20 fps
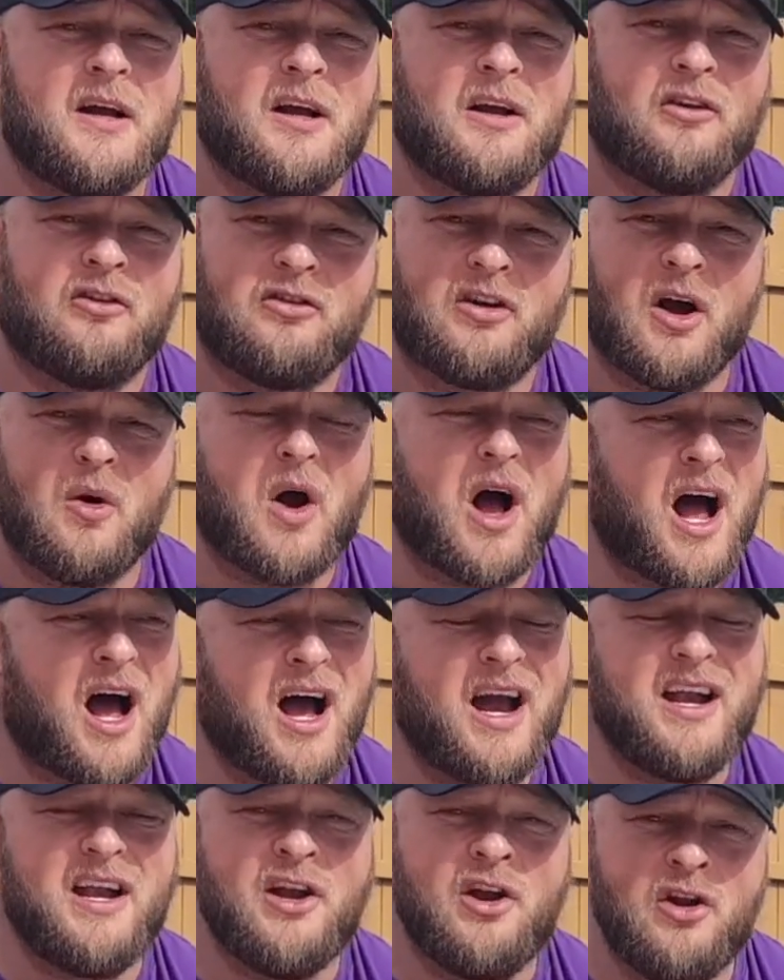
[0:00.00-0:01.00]
So
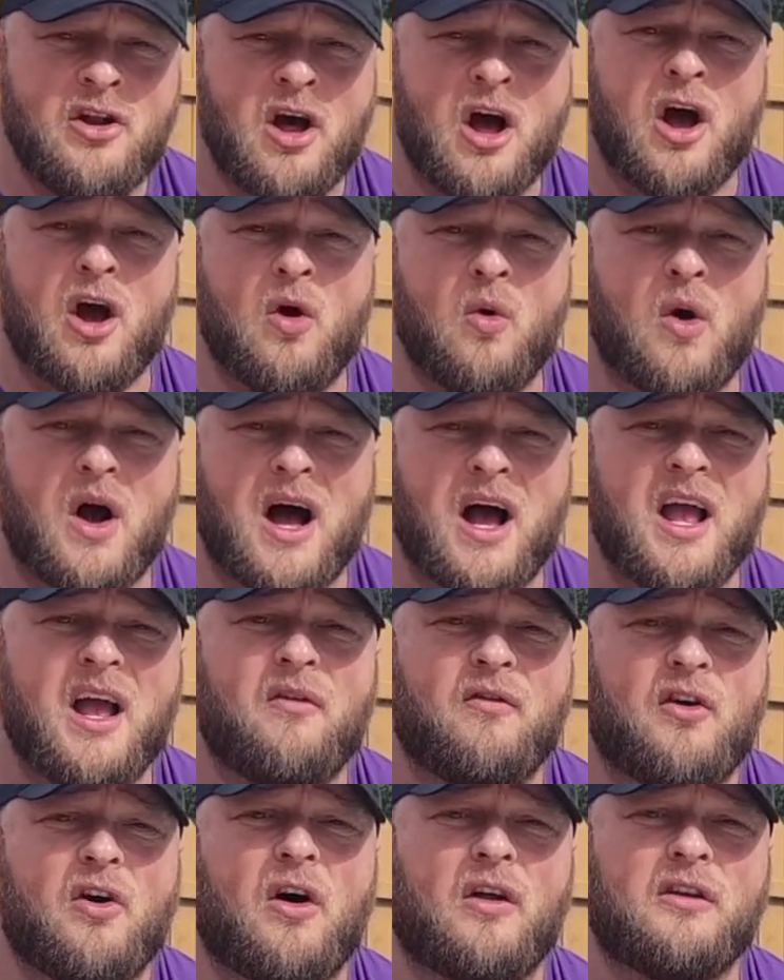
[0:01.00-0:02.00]
I know I
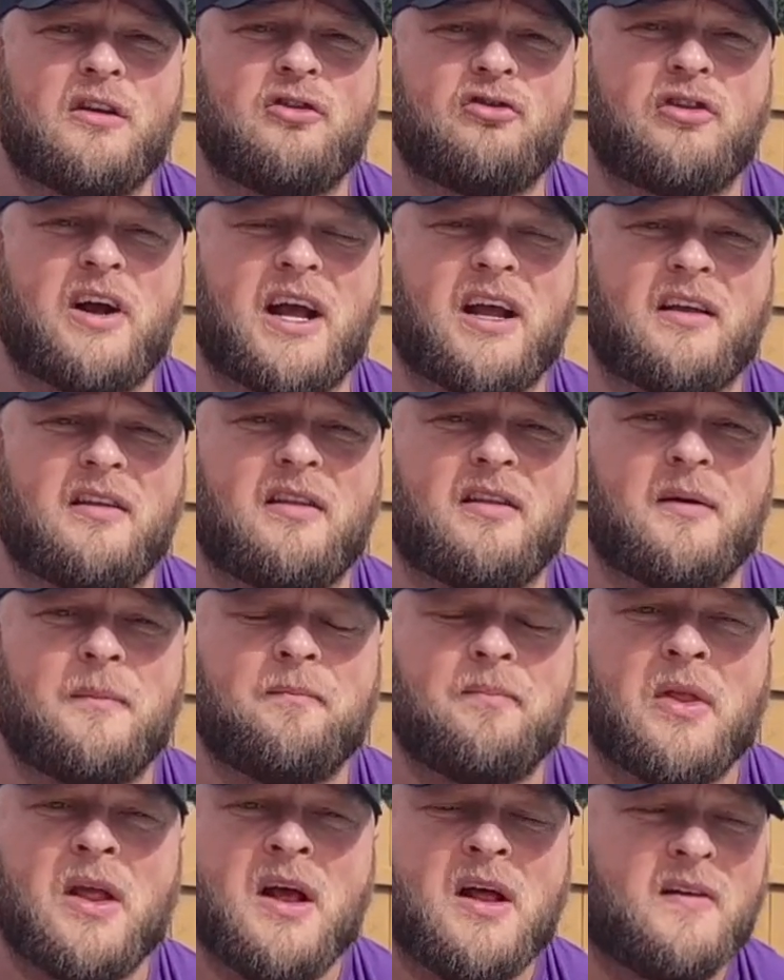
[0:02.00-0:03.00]
have got the strength.
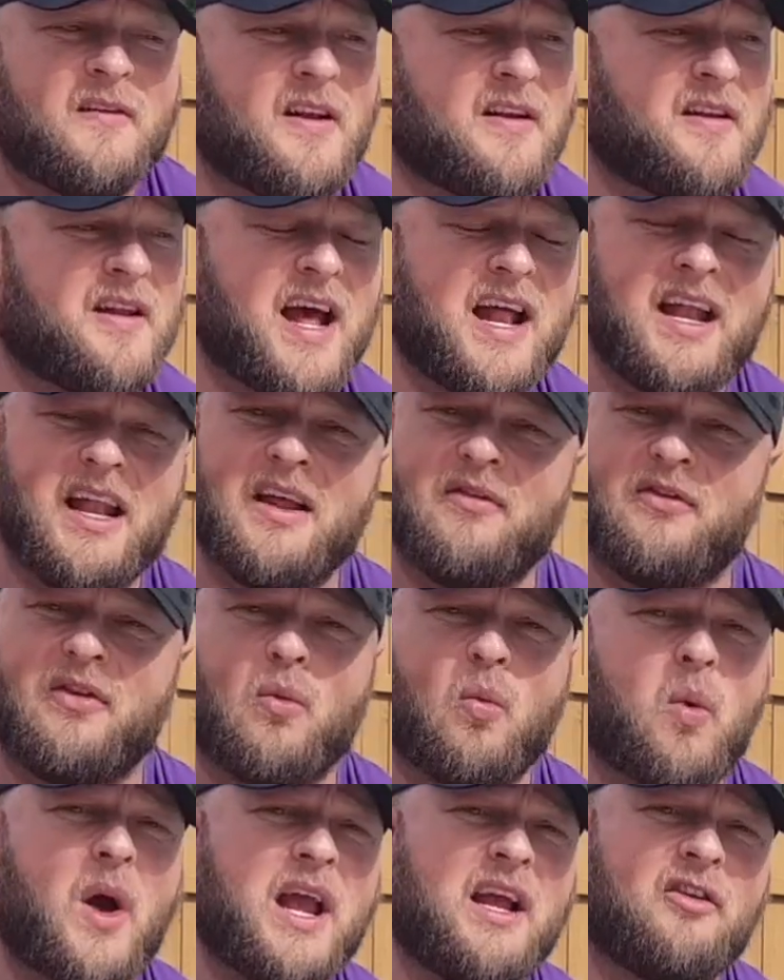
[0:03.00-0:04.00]
The deadlift, the
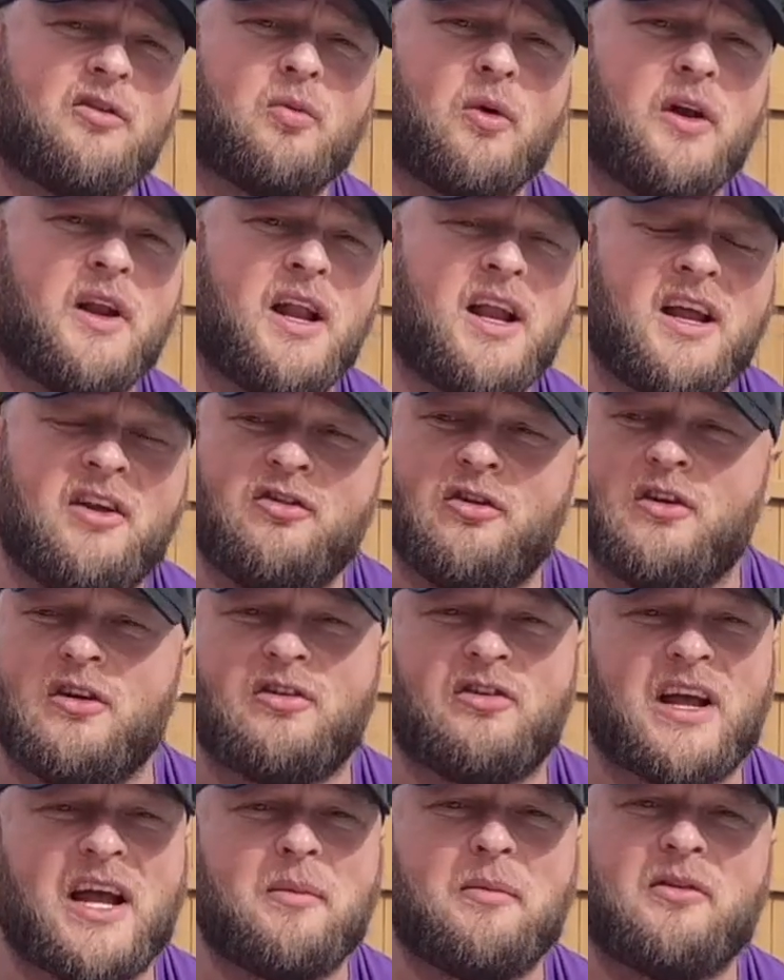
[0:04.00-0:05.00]
weights weren't an issue, the
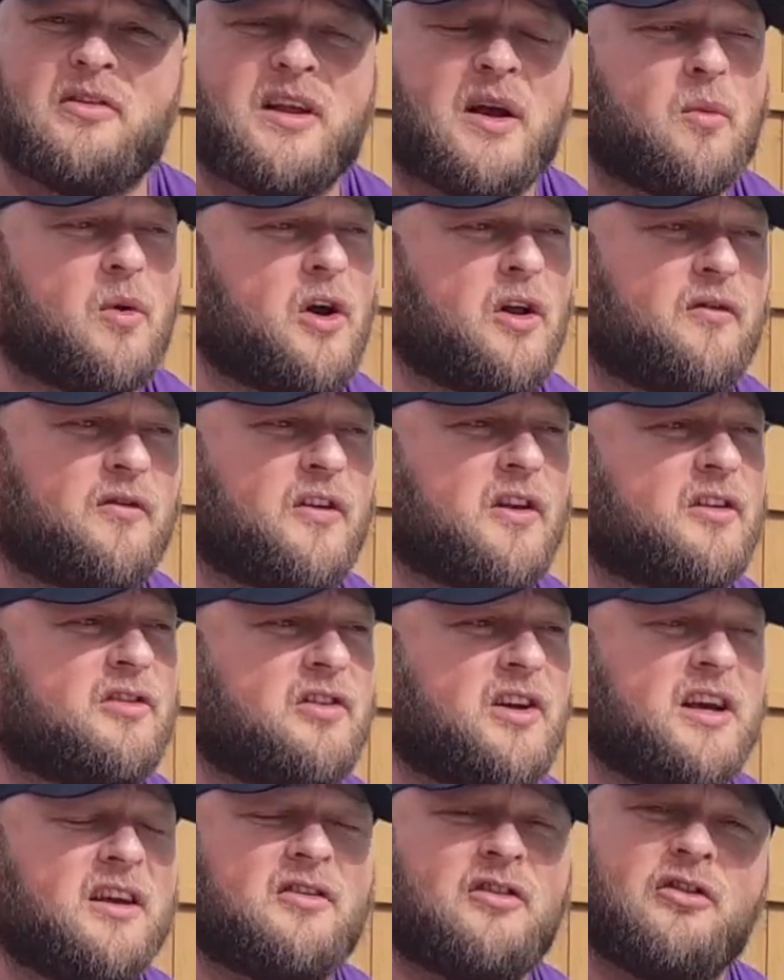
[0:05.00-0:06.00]
same as they weren't for the
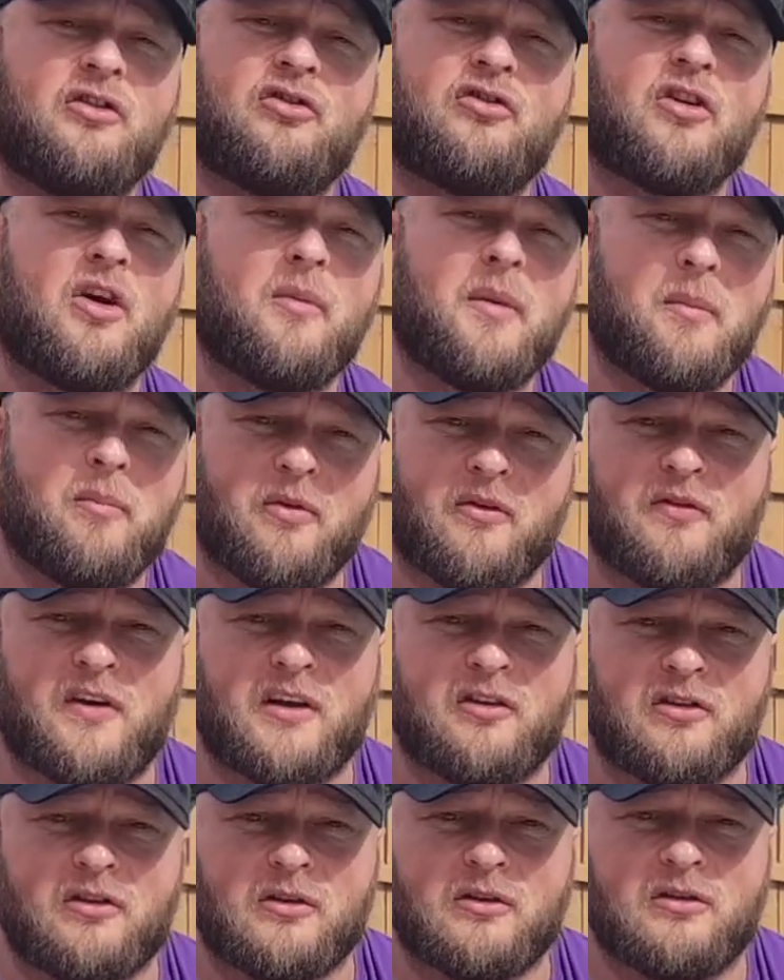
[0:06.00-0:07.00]
seasoned strongman
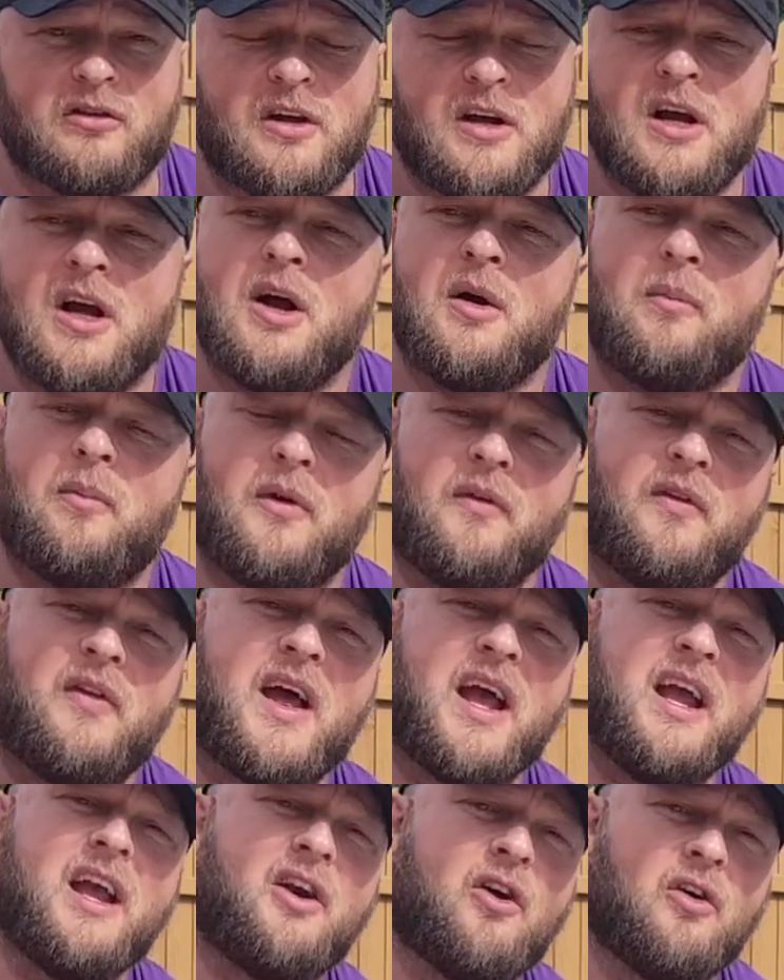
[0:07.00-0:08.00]
professionals. But
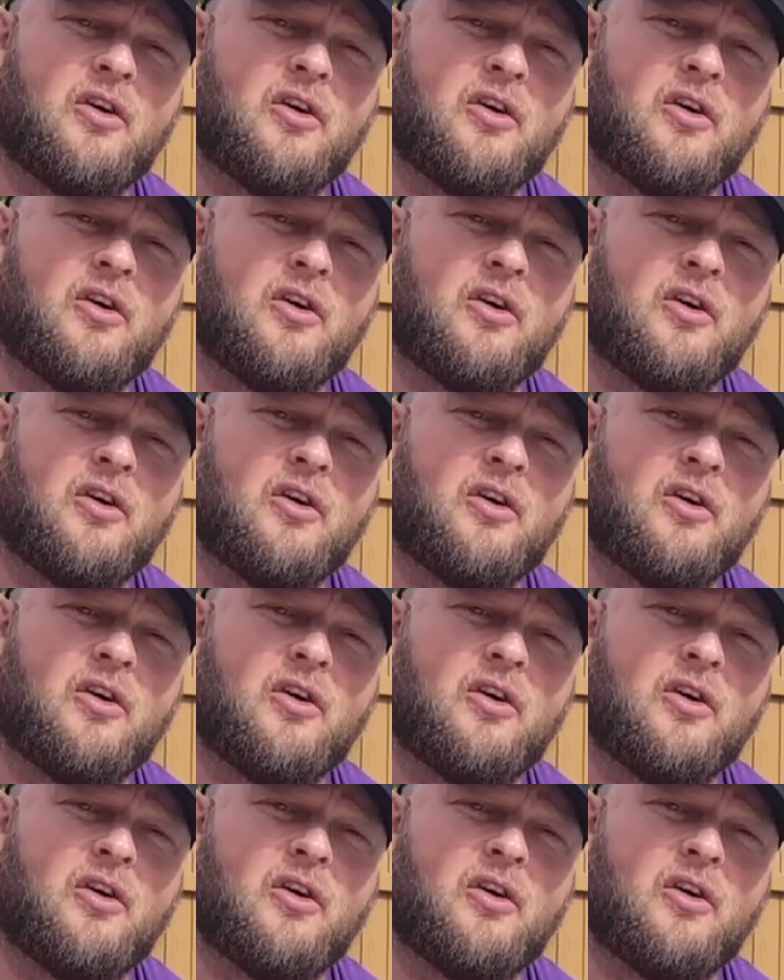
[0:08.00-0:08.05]
they